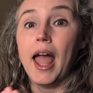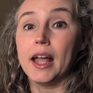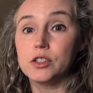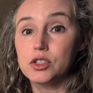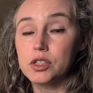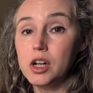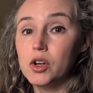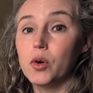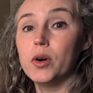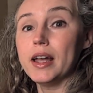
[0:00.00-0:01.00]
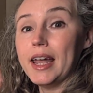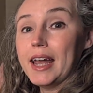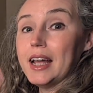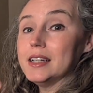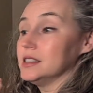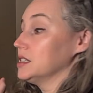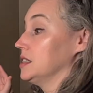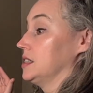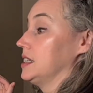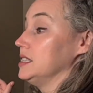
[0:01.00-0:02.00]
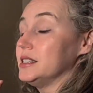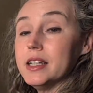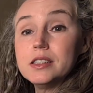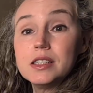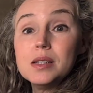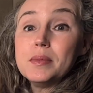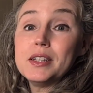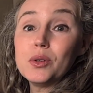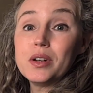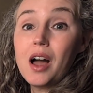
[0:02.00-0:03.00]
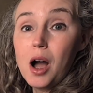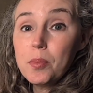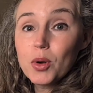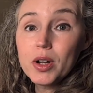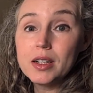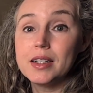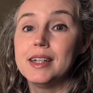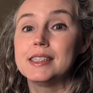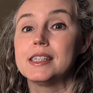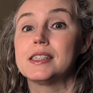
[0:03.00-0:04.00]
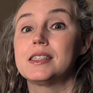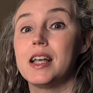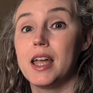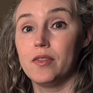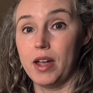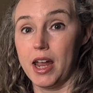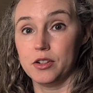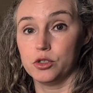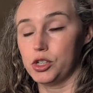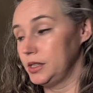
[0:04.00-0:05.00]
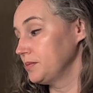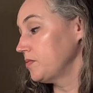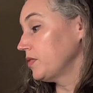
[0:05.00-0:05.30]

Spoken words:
And so it has condensed them into an operon to save energy.